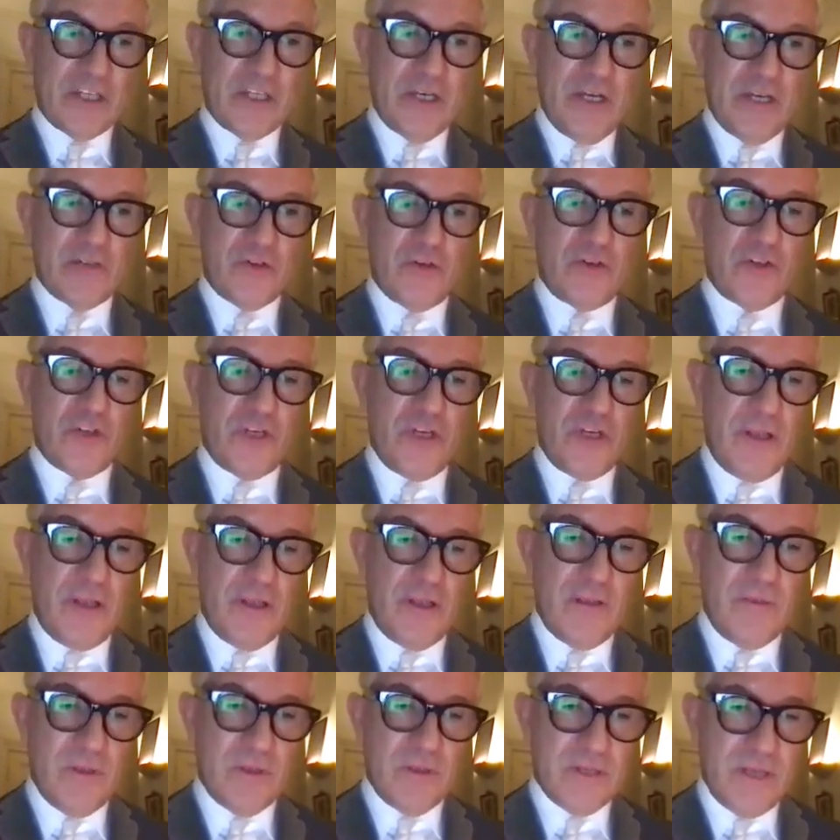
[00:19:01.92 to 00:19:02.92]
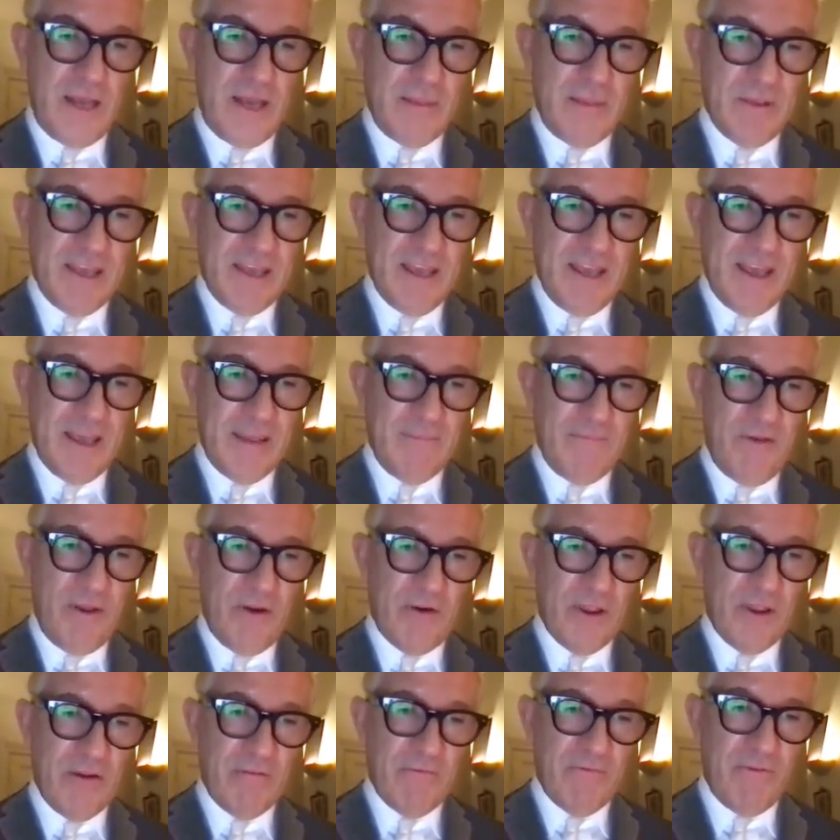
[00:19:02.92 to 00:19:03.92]
literature that I became
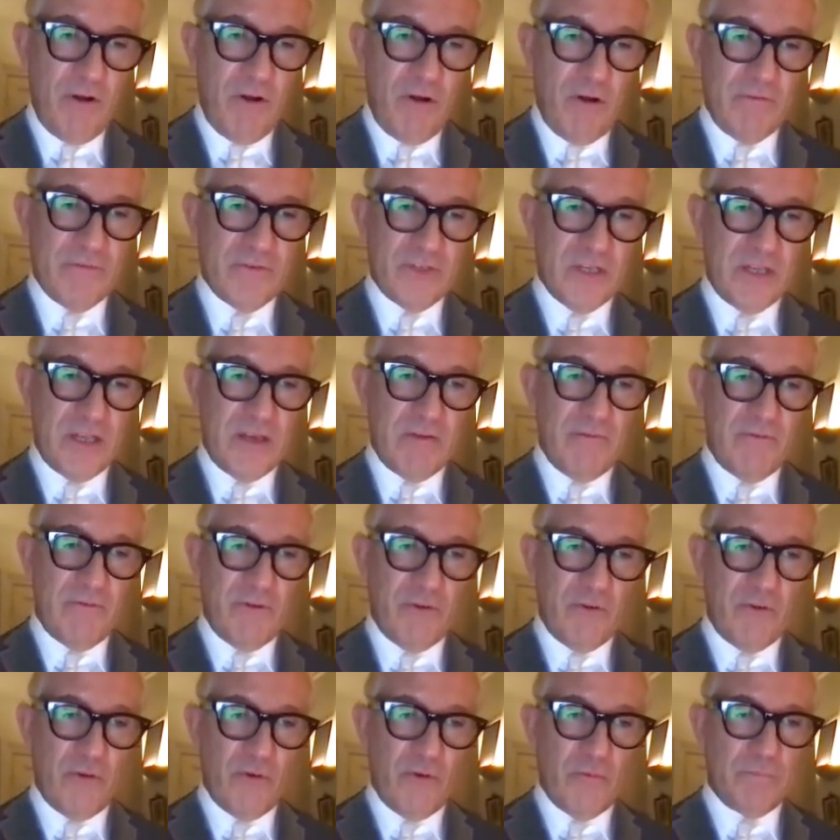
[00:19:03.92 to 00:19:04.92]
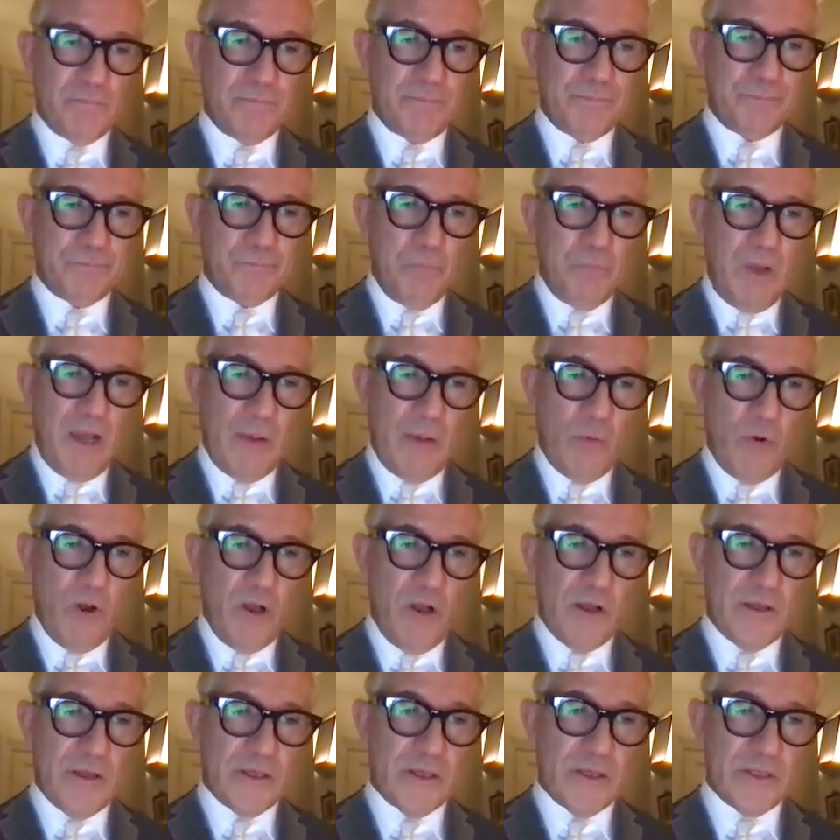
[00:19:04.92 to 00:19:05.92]
very involved in through my
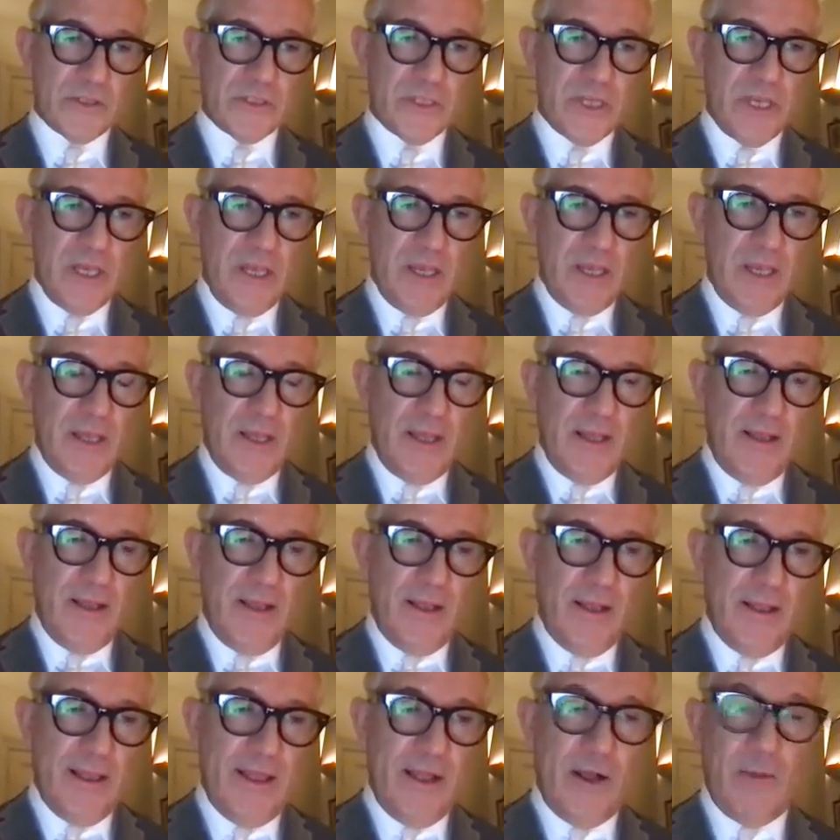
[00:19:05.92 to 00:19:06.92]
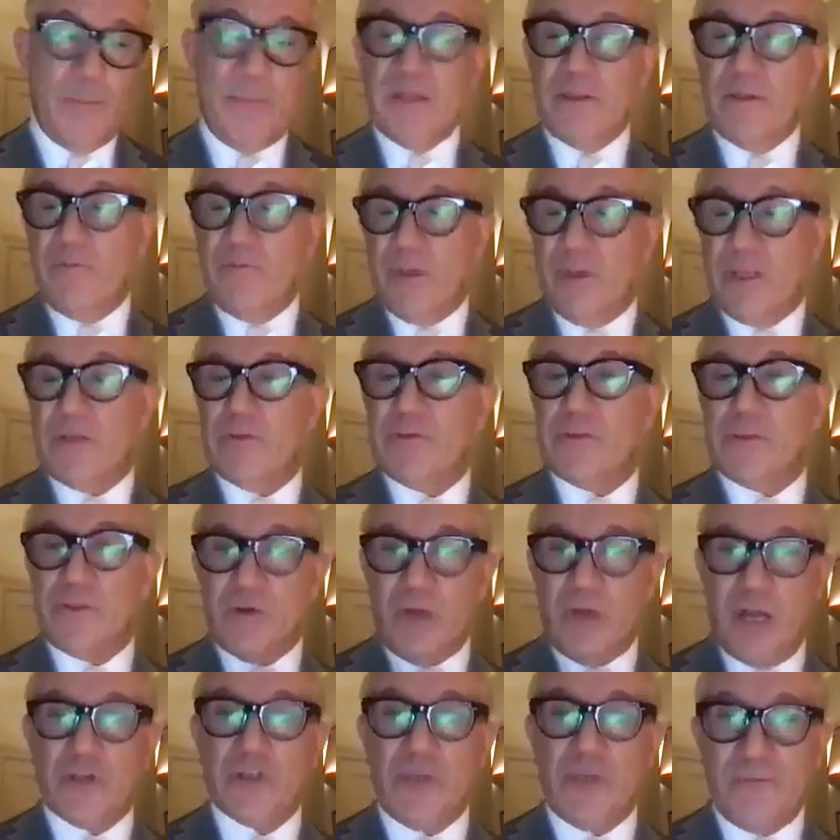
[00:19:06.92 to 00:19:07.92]
work as helping the
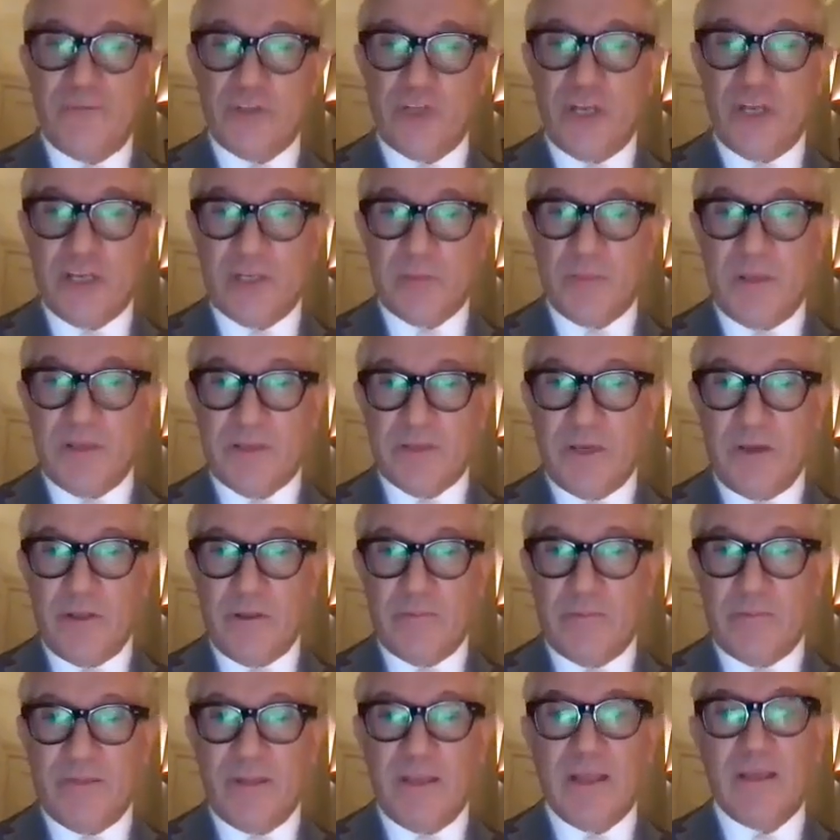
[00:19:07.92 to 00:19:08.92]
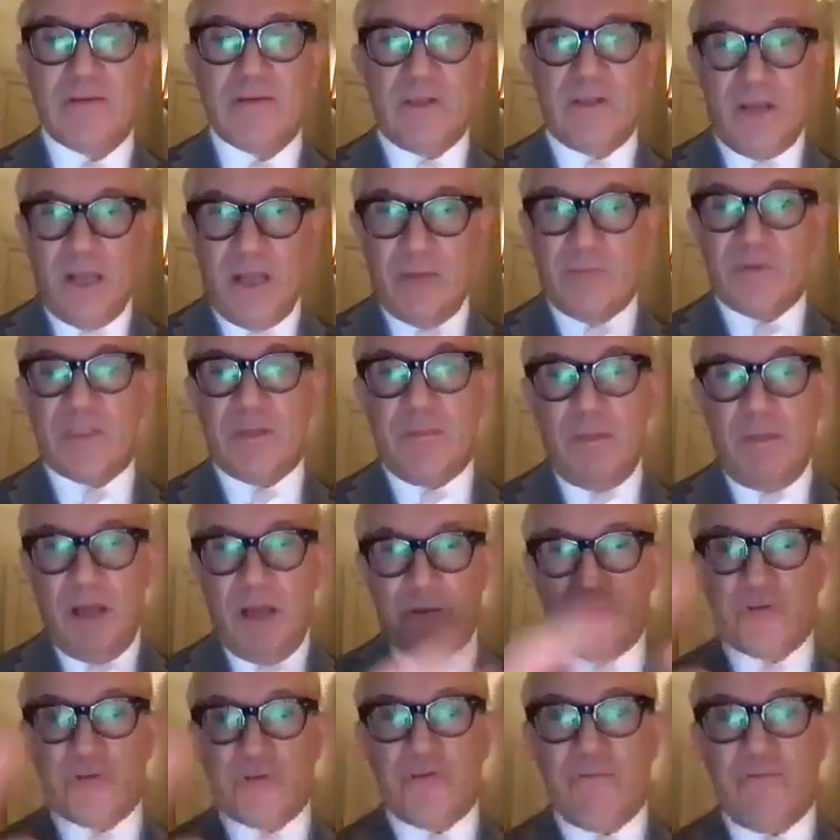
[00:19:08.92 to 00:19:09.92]
reconstruction of Shakespeare's Globe Theatre. And I was the
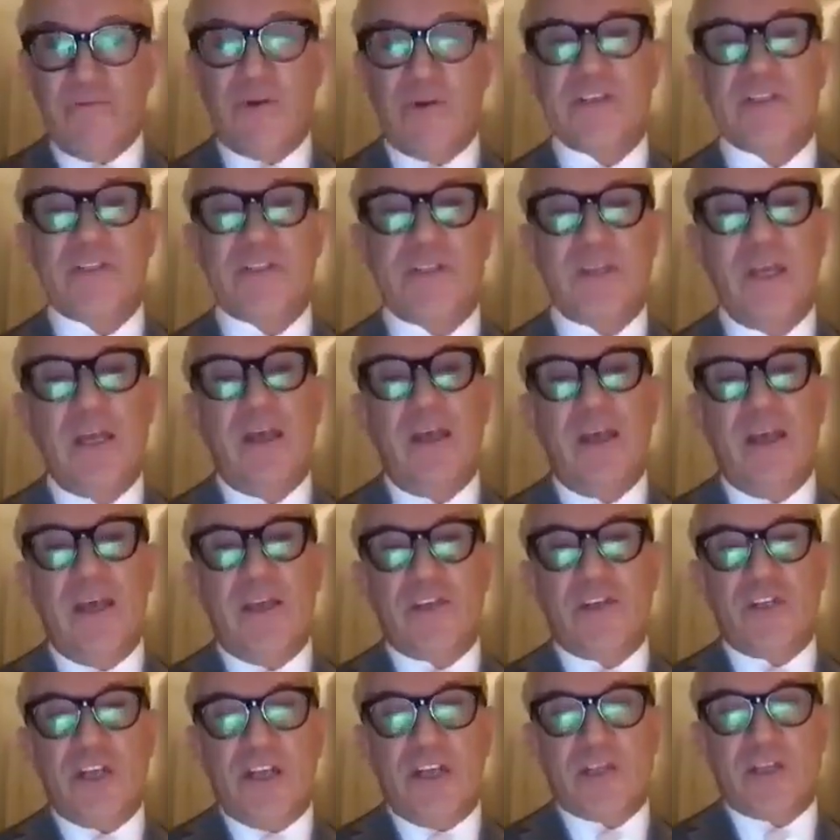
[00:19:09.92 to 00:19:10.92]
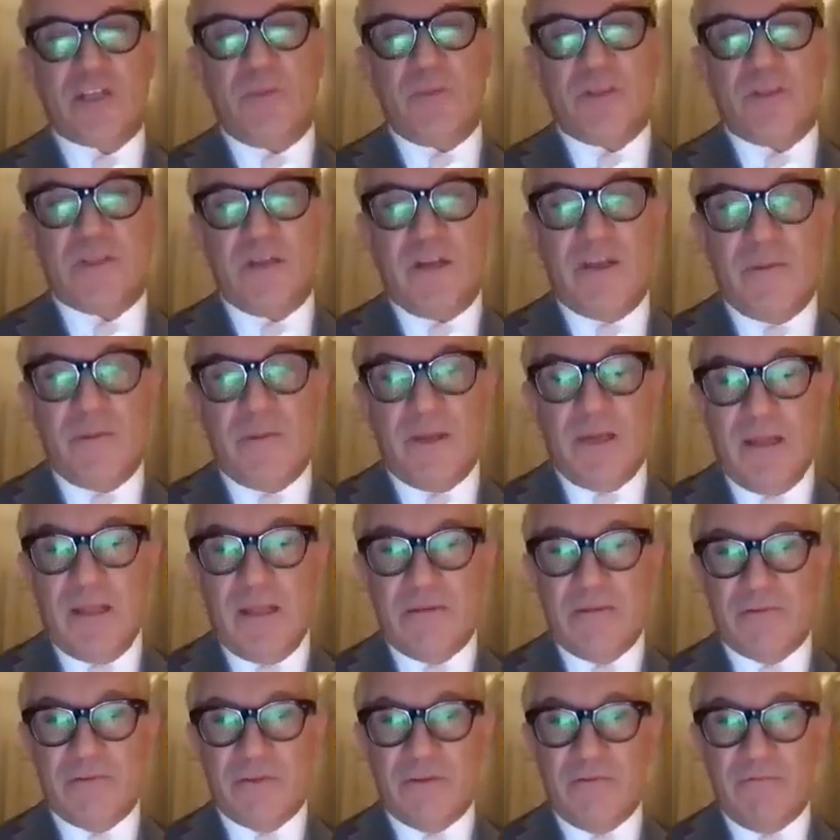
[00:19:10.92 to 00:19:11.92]
master of voice at Shakespeare's Globe in
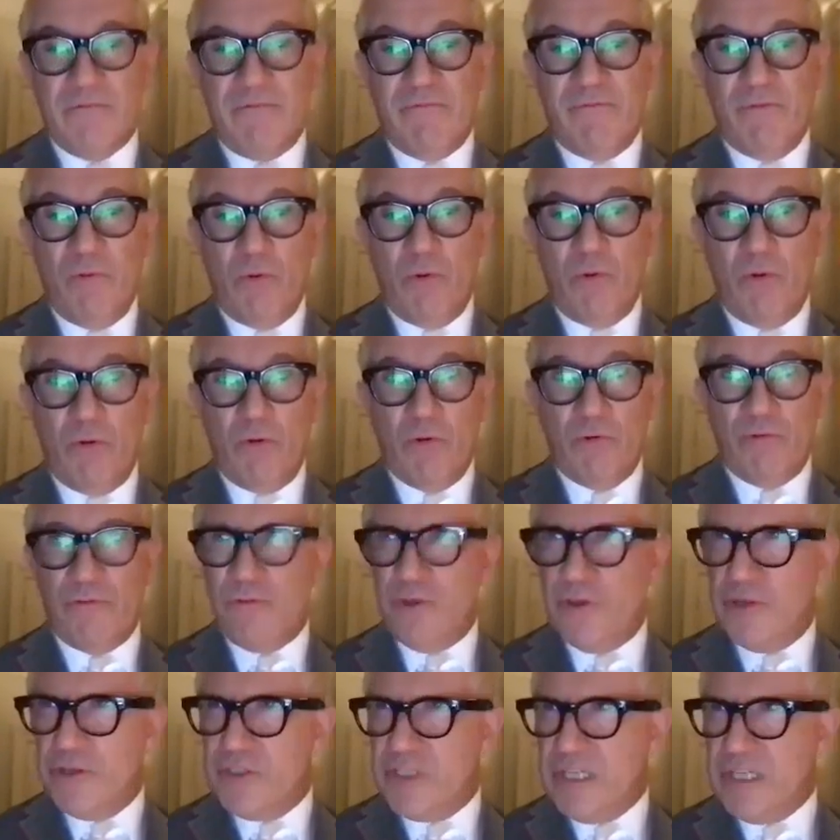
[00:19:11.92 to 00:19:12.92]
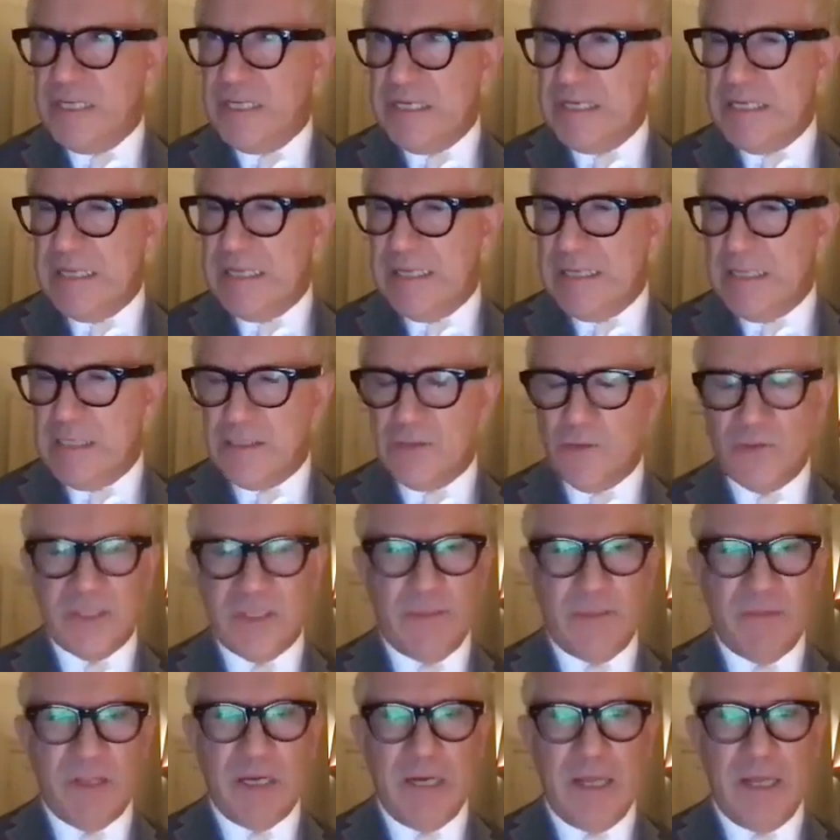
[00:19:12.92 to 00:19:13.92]
London for 13 years or
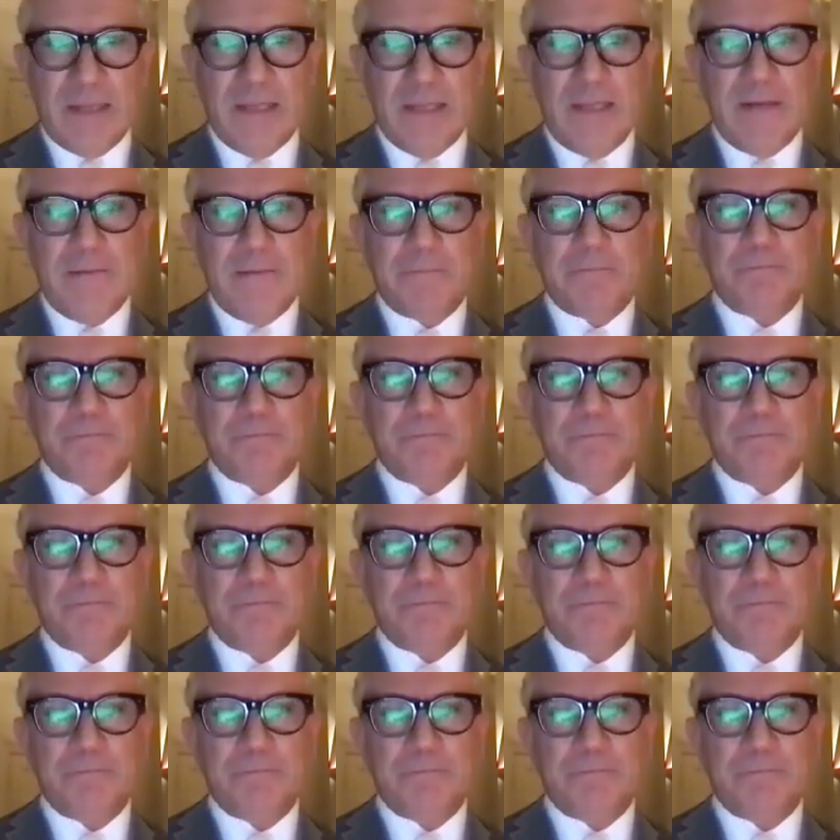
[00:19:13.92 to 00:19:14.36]
something like that.